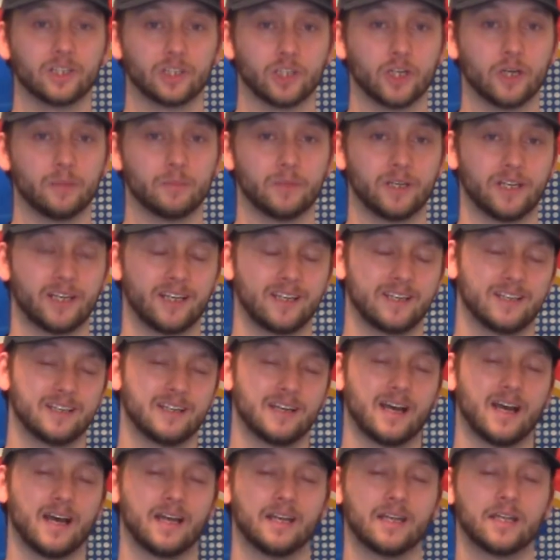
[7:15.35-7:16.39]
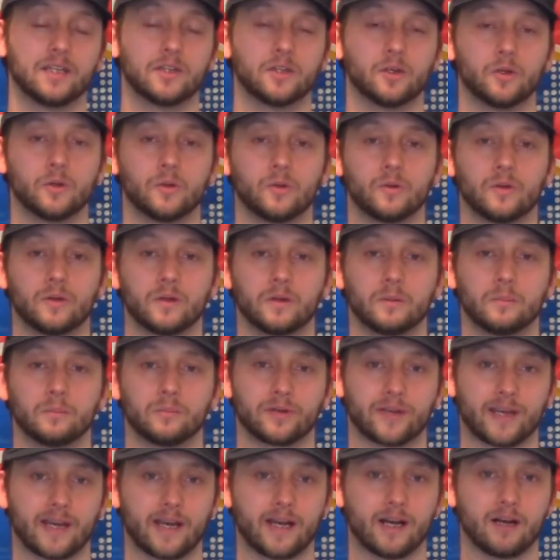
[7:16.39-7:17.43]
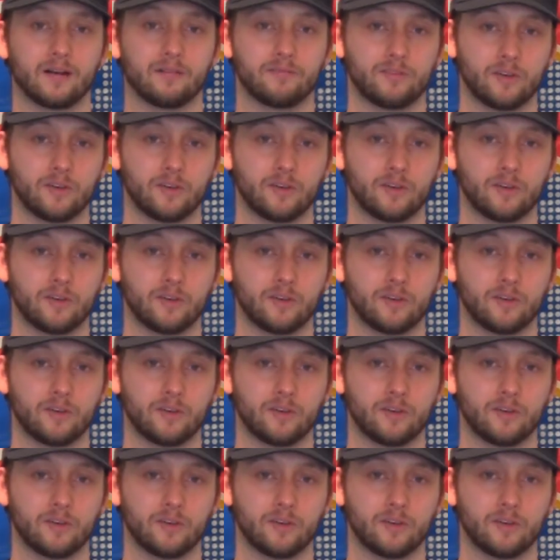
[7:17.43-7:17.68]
Germany, and they do bring out a